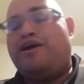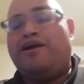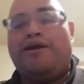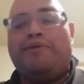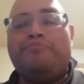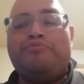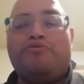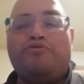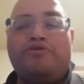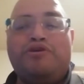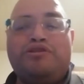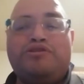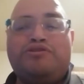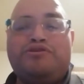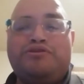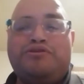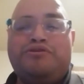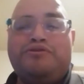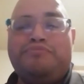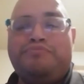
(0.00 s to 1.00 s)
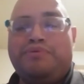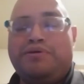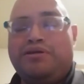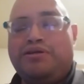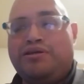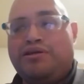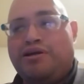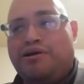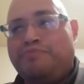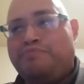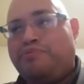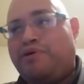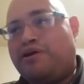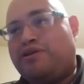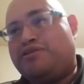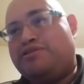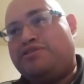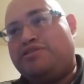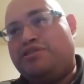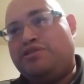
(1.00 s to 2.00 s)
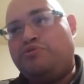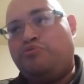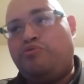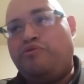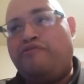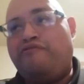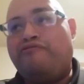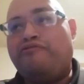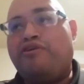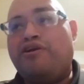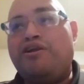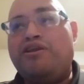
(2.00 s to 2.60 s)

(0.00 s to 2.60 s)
I am going to be practicing with